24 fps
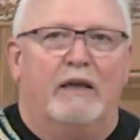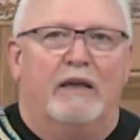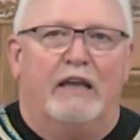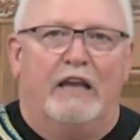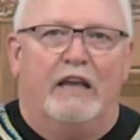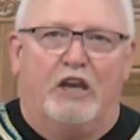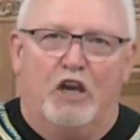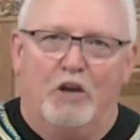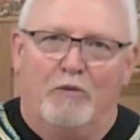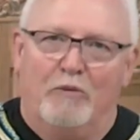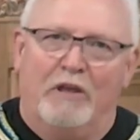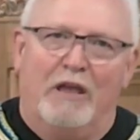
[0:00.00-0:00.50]

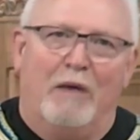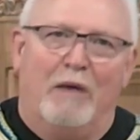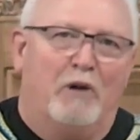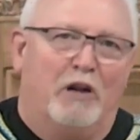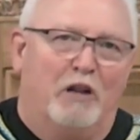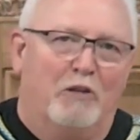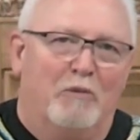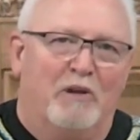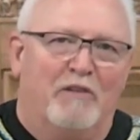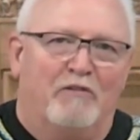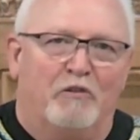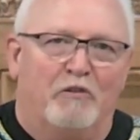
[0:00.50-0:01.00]
It could be up a
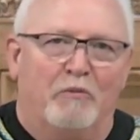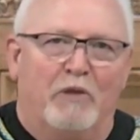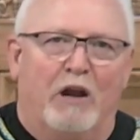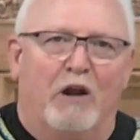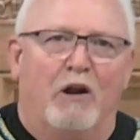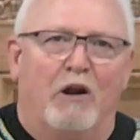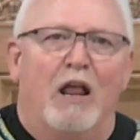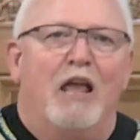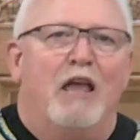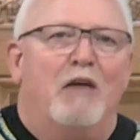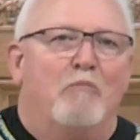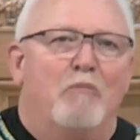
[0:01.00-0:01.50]
little bit from
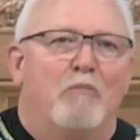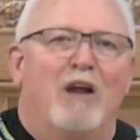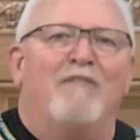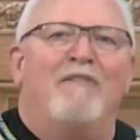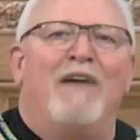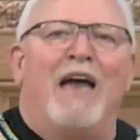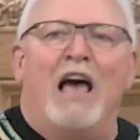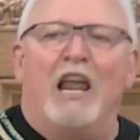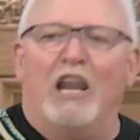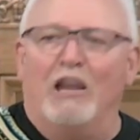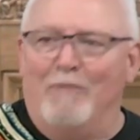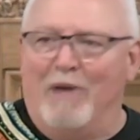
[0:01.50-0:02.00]
there. Bear
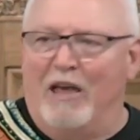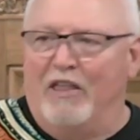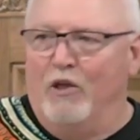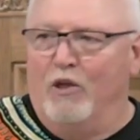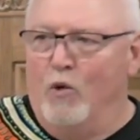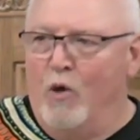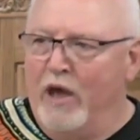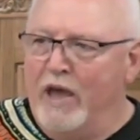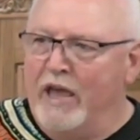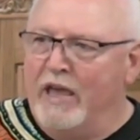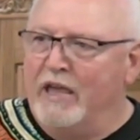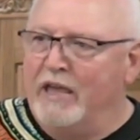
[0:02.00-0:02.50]
Valley, by the
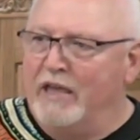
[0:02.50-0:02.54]
way,